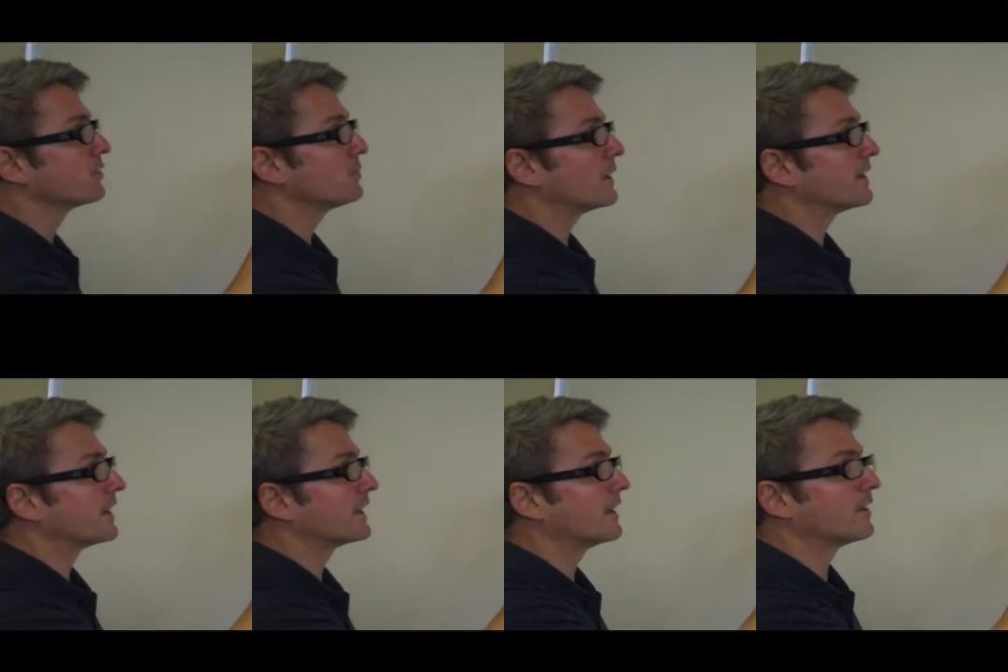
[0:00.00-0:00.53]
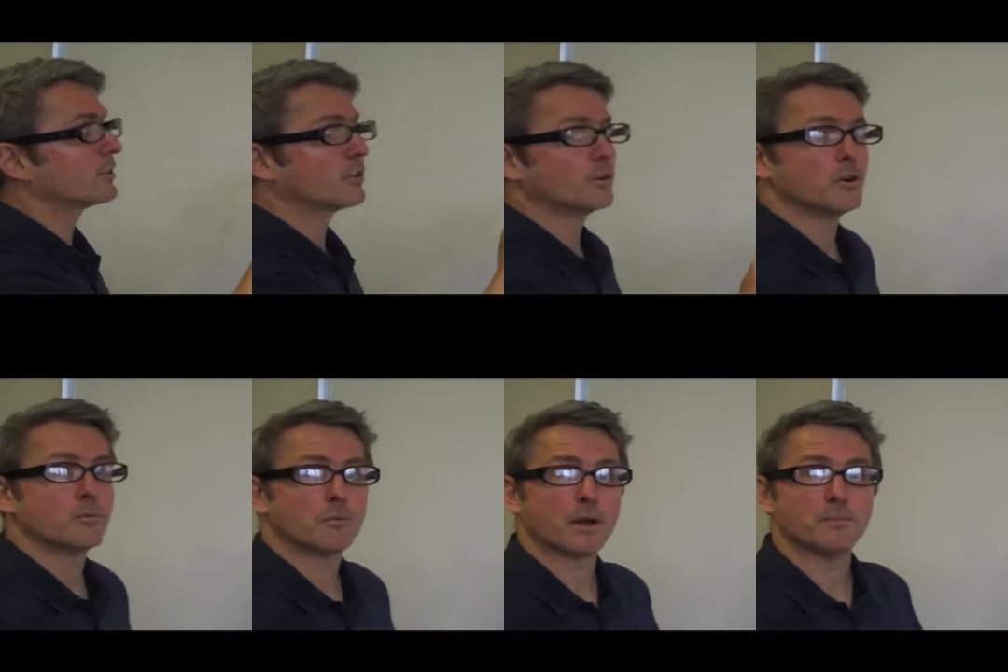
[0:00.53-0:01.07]
us about that character
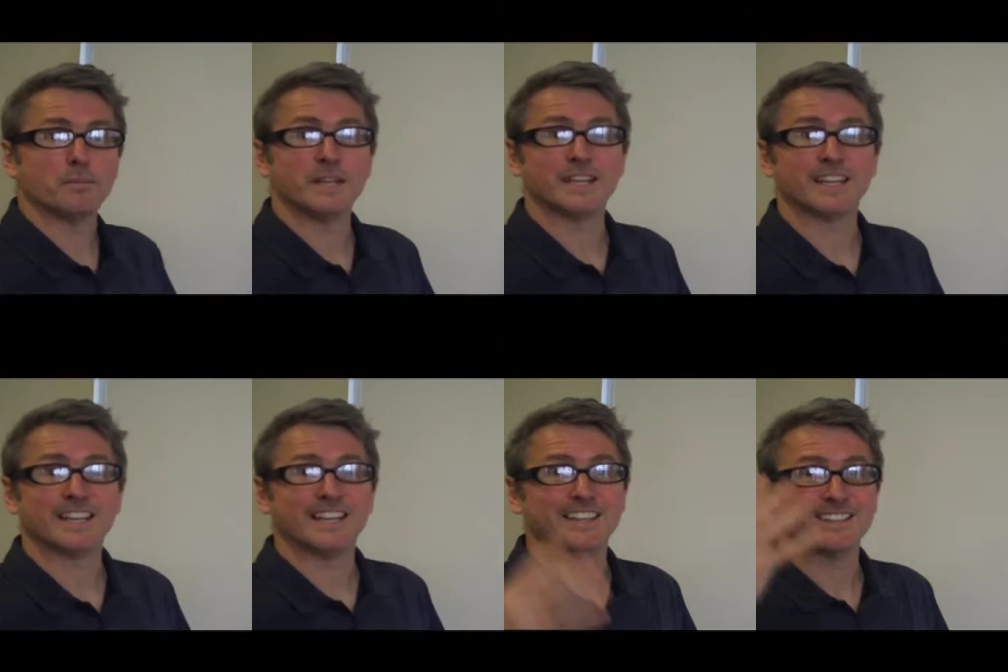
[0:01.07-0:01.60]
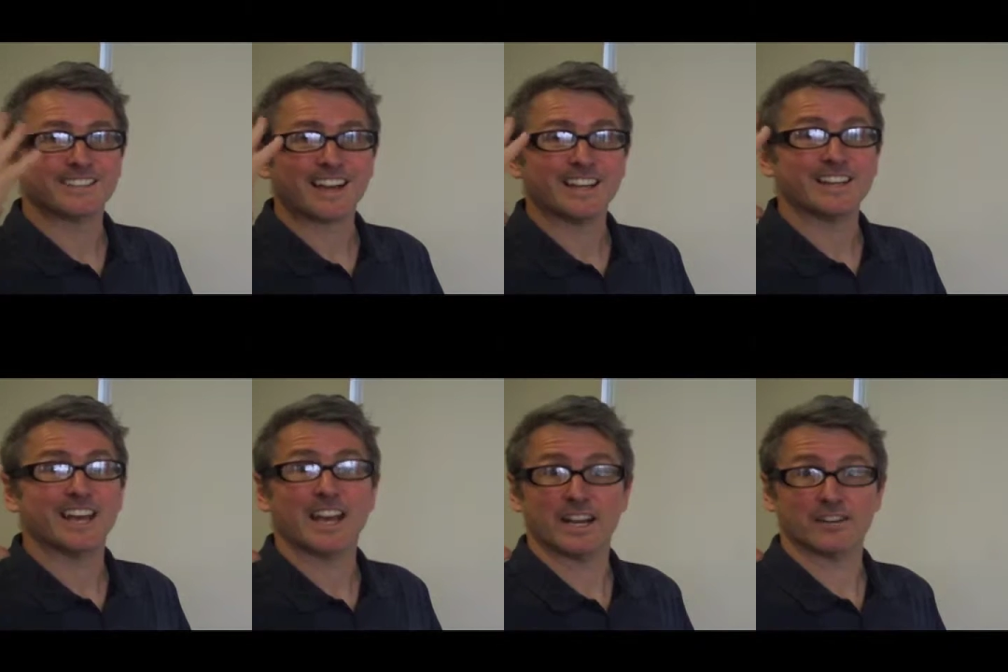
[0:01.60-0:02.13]
by being
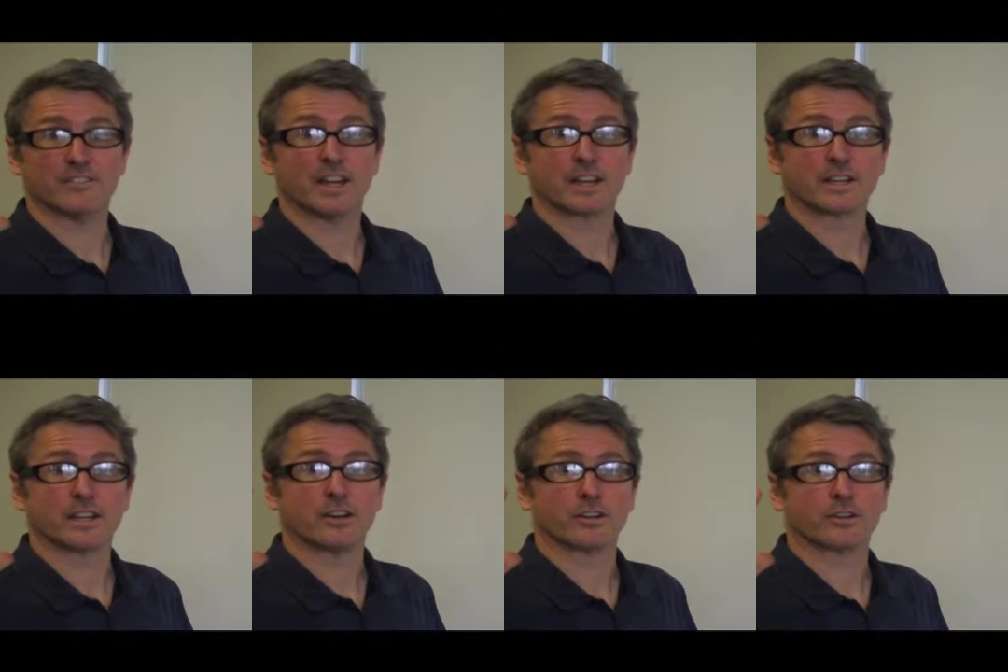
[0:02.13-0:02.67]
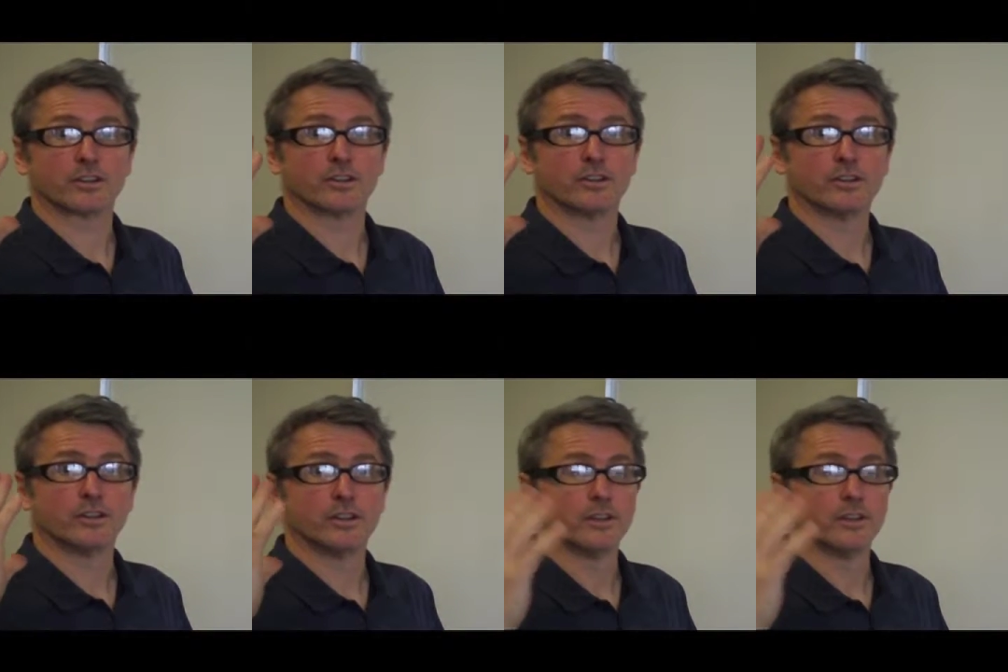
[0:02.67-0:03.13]
inside the head of that character,